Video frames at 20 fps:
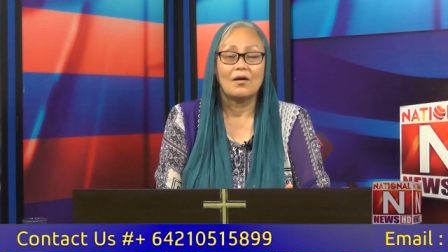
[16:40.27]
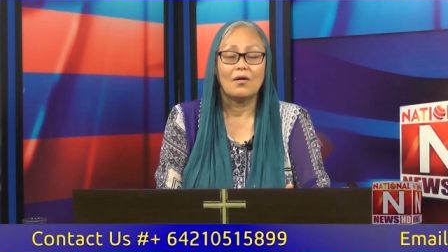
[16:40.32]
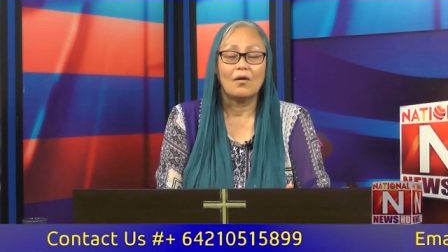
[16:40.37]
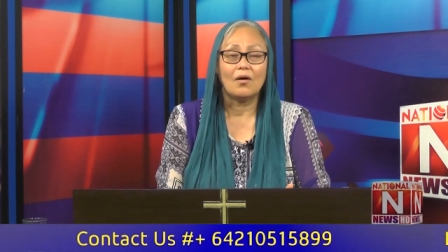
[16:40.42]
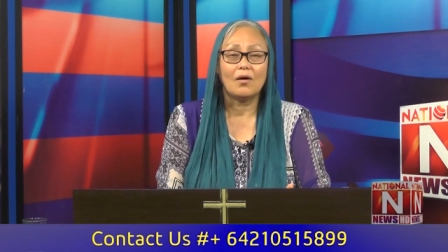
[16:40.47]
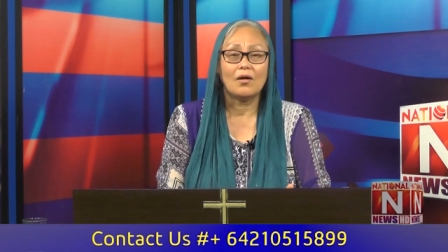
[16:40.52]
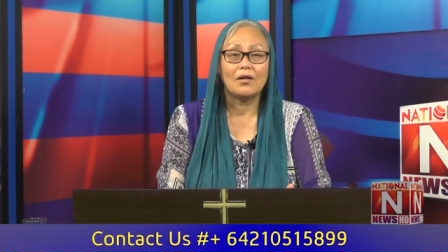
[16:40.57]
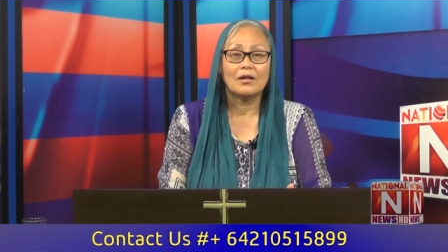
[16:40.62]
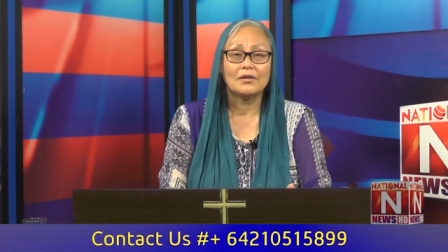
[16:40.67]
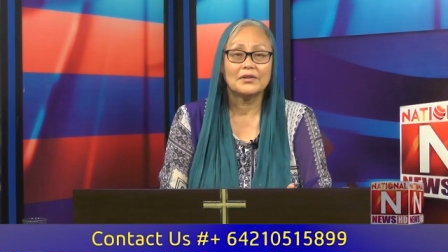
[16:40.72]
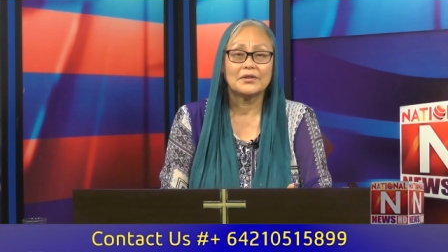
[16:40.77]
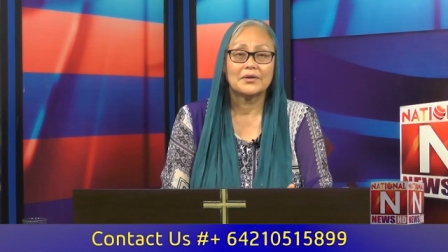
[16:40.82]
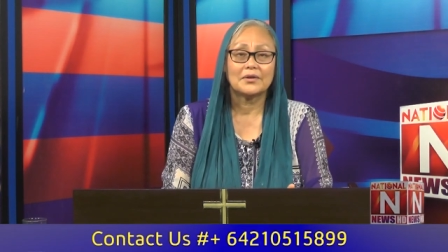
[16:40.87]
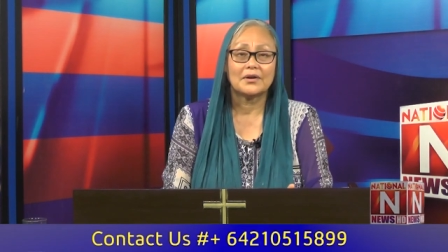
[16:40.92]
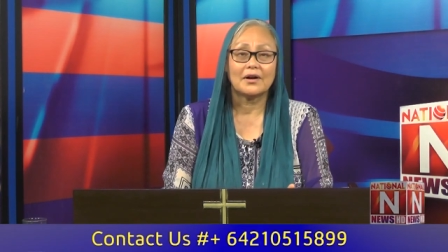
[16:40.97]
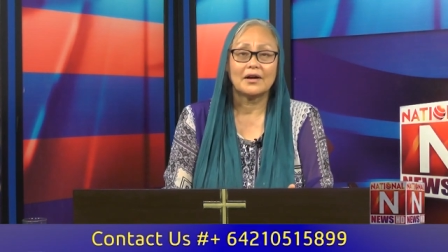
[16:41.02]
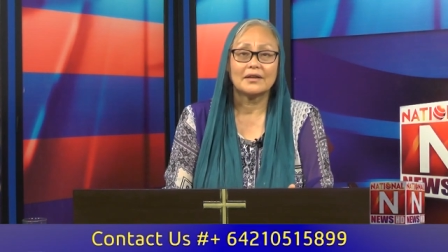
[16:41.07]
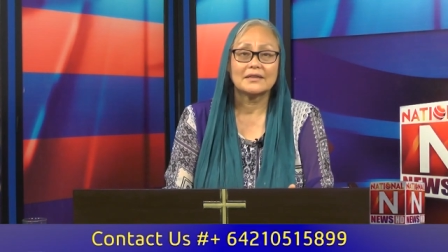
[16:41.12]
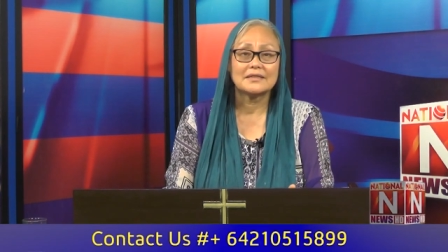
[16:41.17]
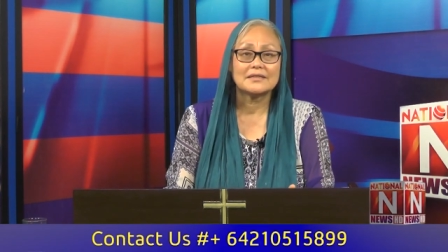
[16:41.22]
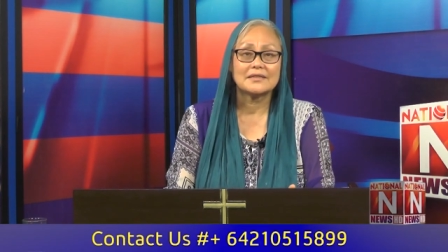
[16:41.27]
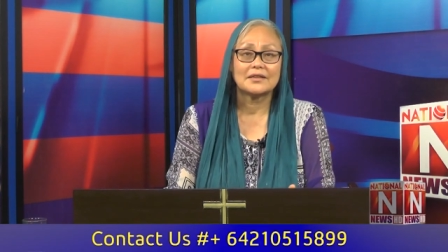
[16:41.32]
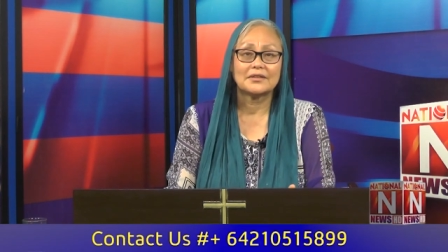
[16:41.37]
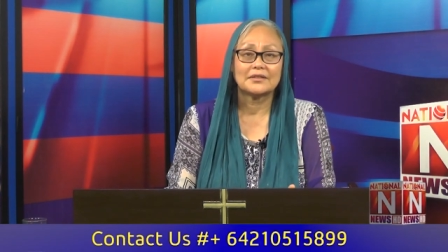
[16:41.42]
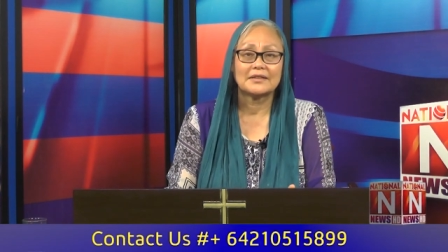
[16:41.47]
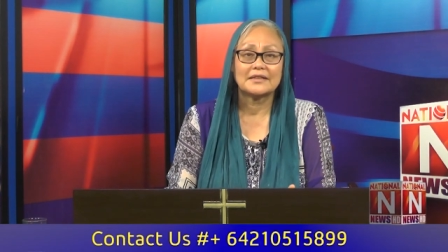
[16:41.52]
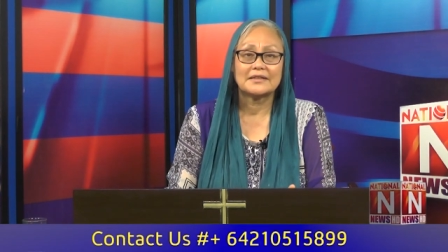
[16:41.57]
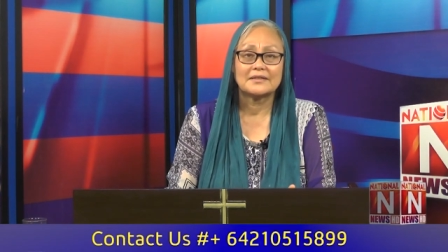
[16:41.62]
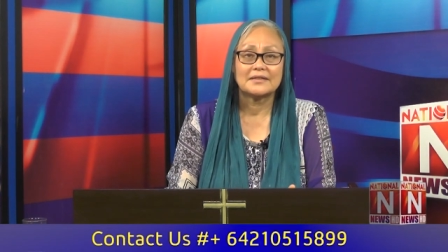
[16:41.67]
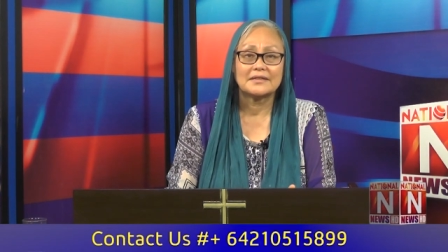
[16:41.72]
all your
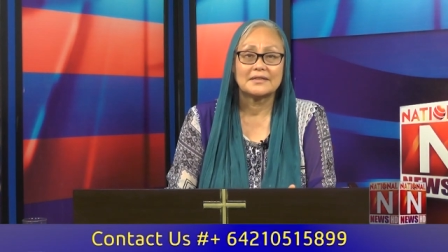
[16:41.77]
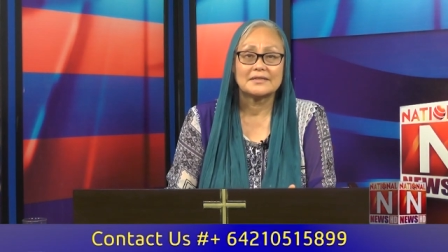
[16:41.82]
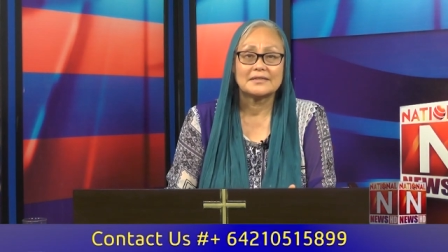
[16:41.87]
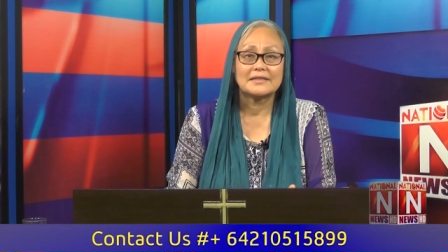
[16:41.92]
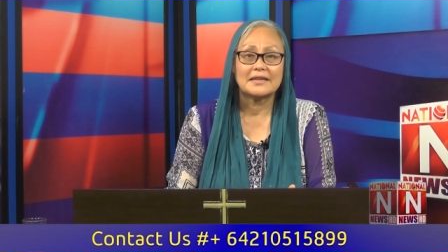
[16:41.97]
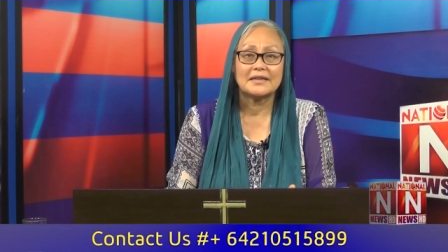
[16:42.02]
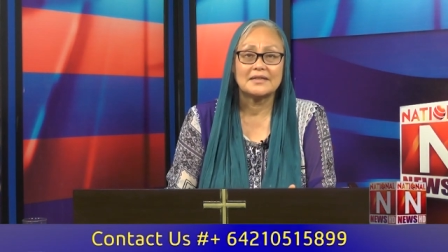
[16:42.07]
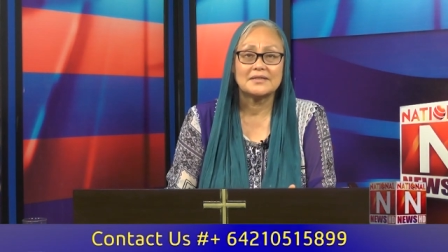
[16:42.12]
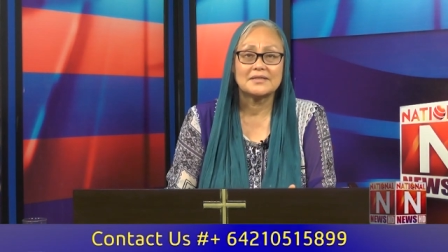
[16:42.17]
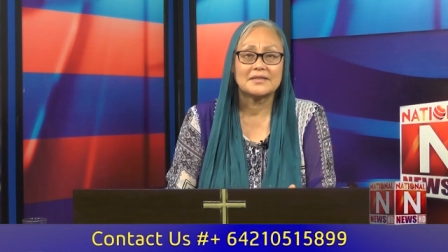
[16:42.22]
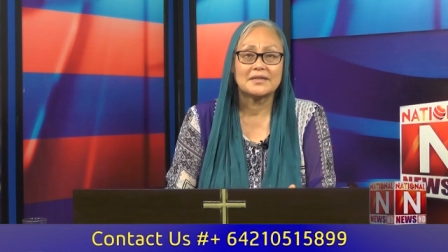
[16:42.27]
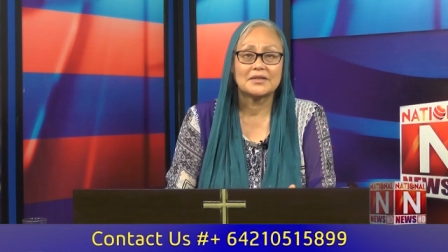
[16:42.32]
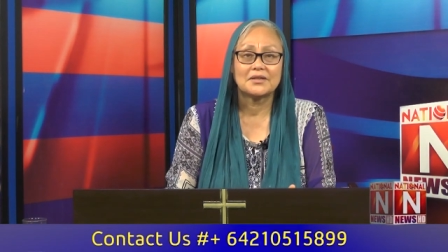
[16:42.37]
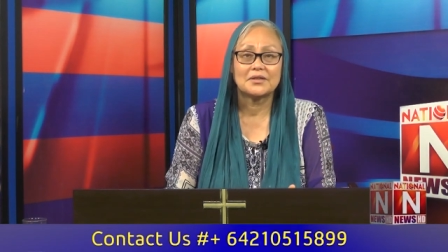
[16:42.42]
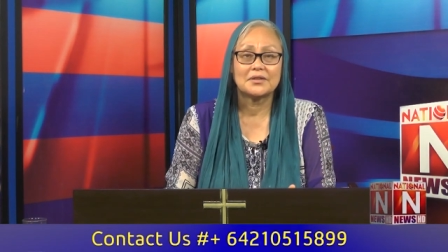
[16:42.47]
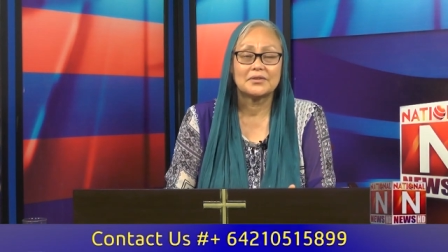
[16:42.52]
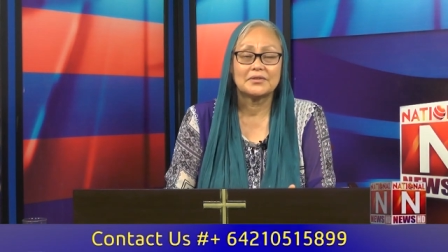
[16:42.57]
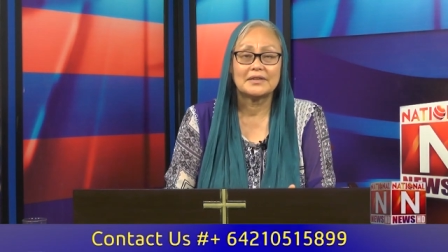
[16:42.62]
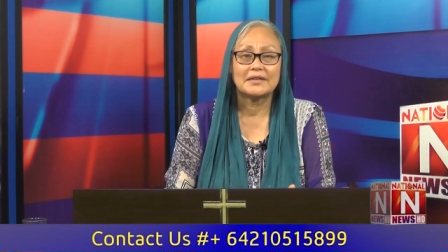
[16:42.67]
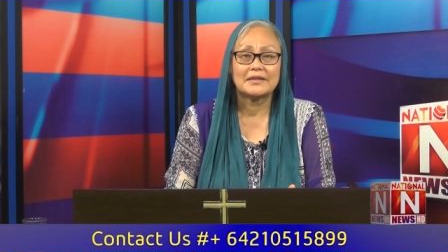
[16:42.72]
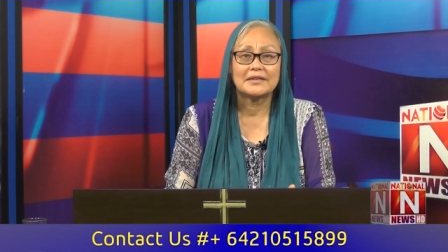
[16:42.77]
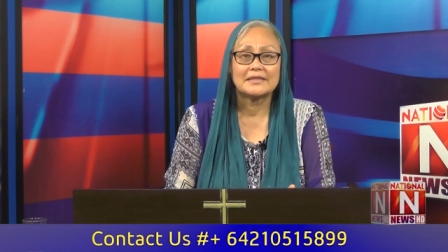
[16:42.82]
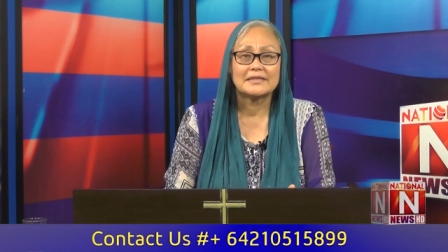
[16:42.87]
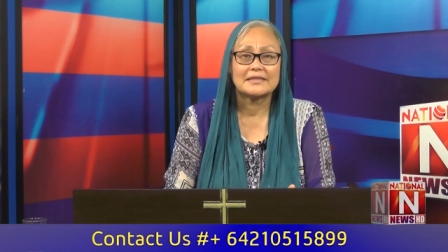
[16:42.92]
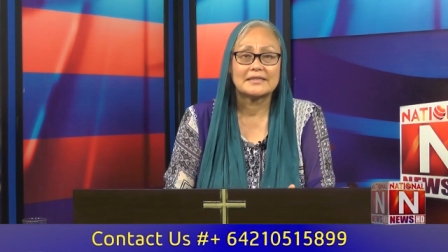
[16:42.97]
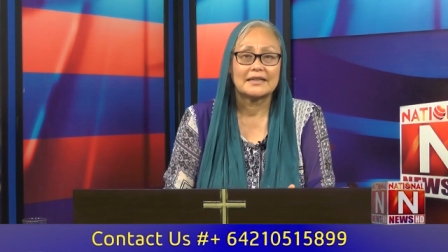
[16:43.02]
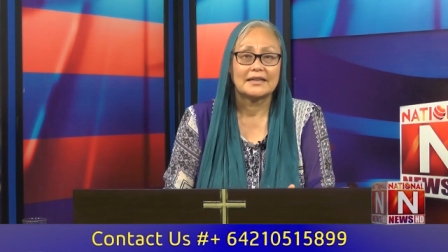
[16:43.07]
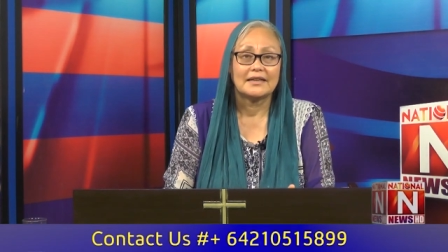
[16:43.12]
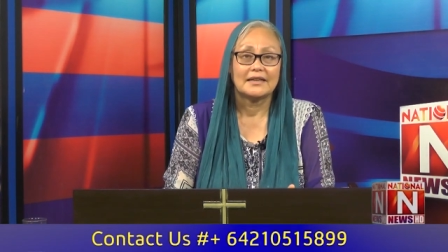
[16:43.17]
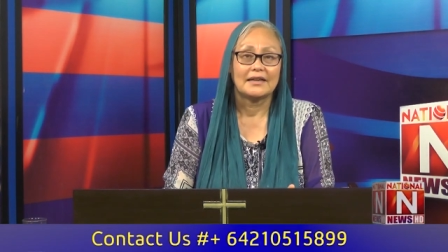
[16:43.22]
uncertainties,
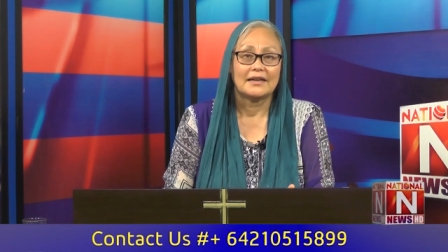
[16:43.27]
insecurities,